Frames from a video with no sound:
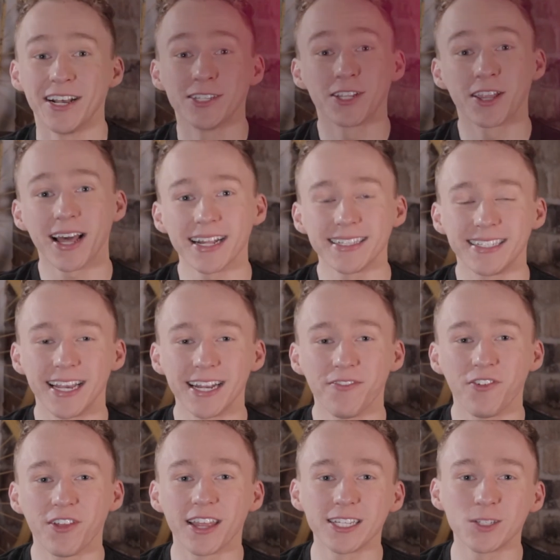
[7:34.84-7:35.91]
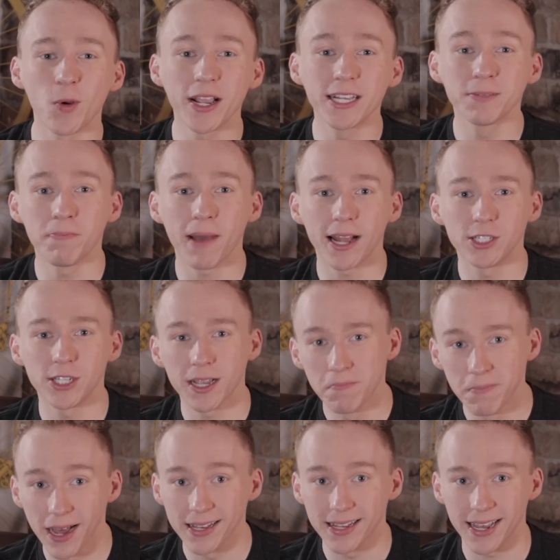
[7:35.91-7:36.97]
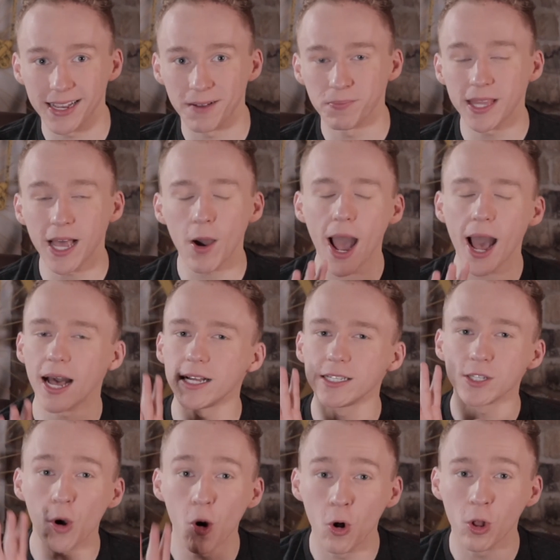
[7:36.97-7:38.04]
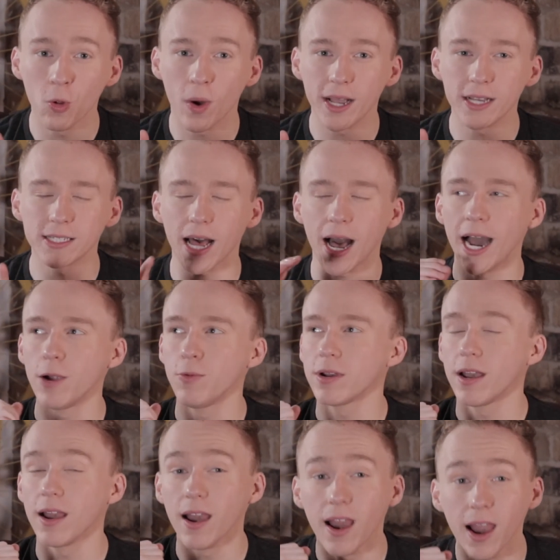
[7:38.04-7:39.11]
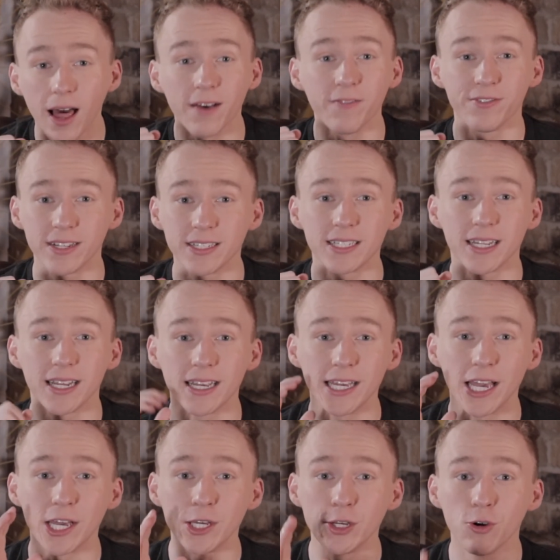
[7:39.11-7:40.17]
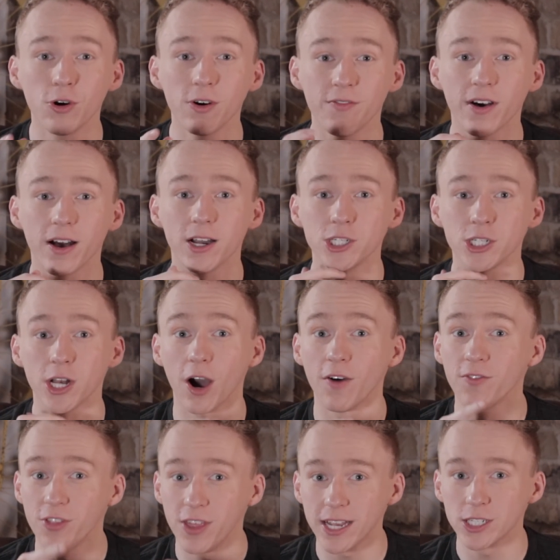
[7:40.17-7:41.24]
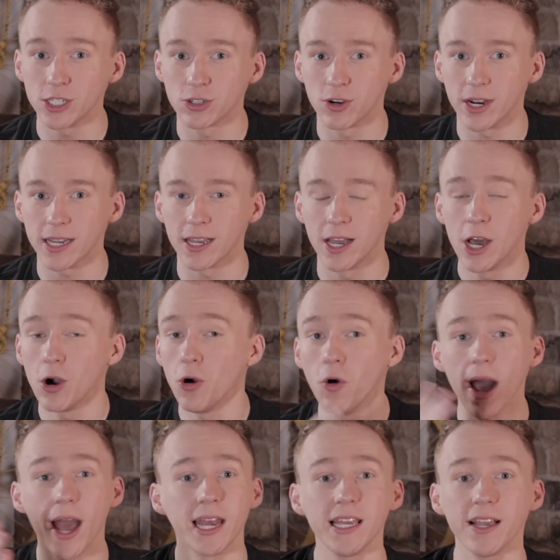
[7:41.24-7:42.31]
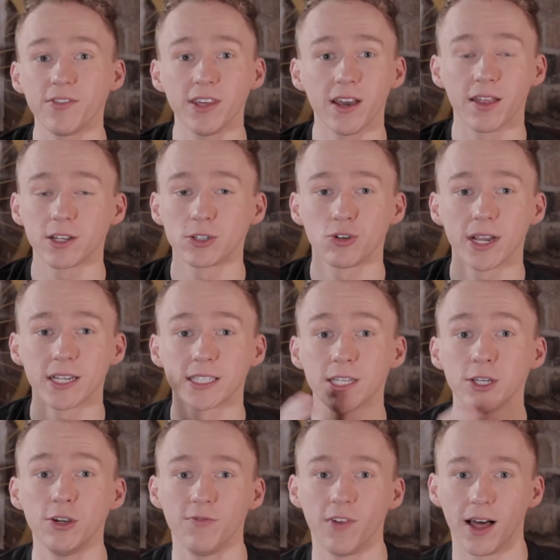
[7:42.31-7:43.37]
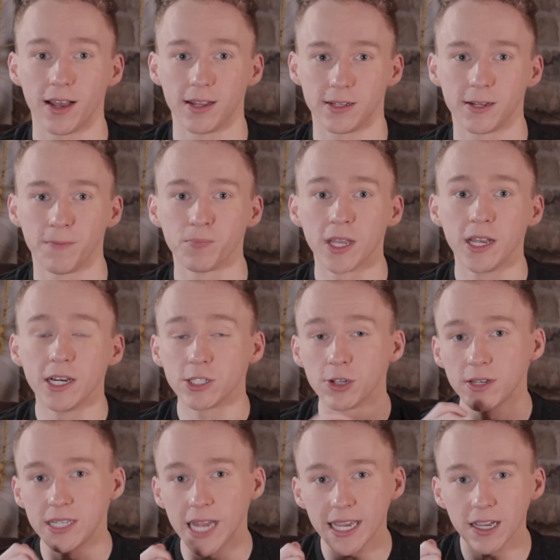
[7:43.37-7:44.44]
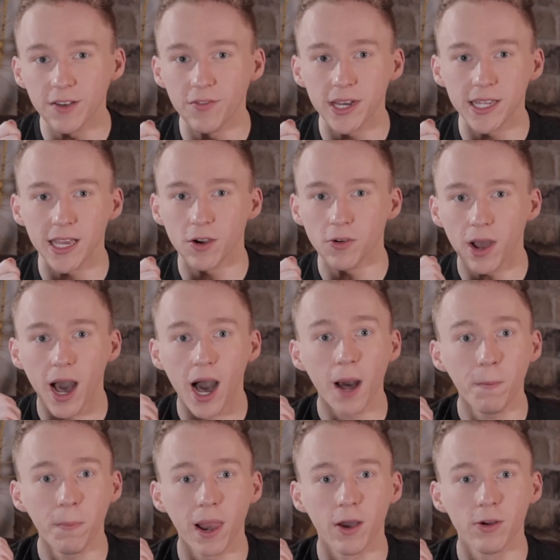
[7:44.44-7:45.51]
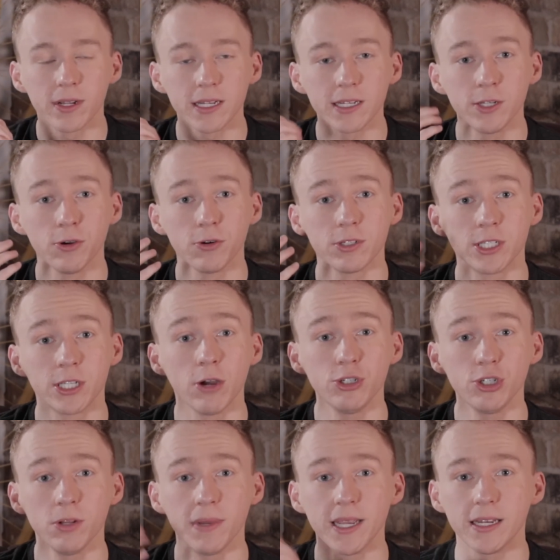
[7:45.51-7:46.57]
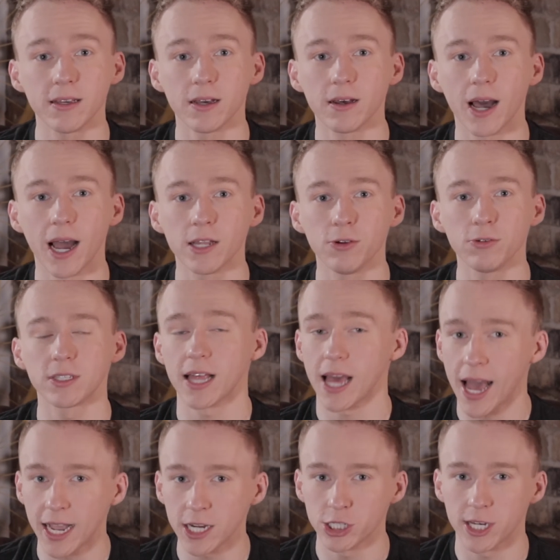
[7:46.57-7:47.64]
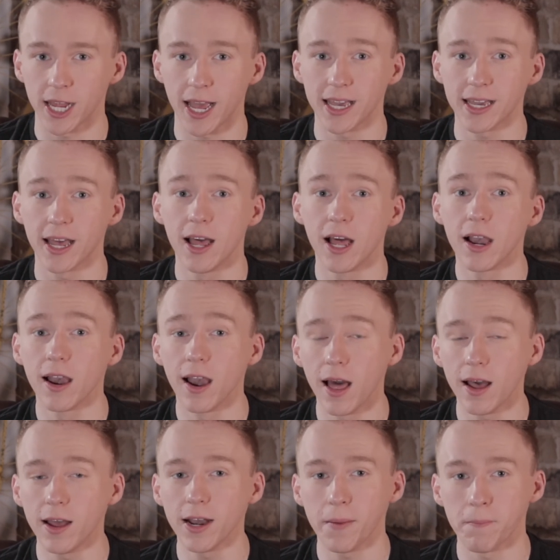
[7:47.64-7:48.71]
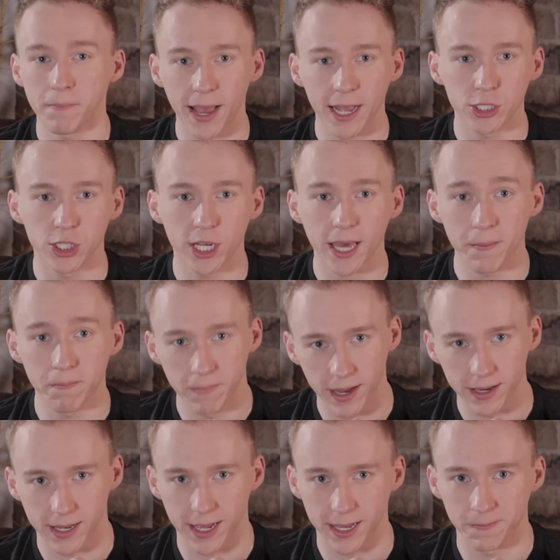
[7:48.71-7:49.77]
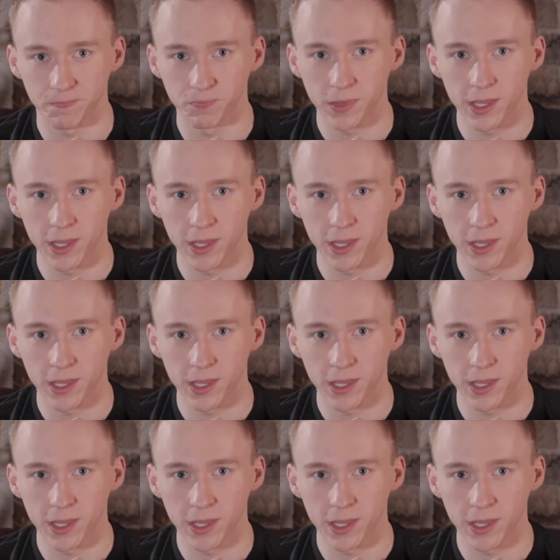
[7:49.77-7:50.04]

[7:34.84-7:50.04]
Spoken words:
So that's it for this week's Magic Monday. Now, as always, I would love to see your version of this trick or any of the other tricks that you've learned. So take a video, upload it to your social media and use the hashtag LearnMagicMonday.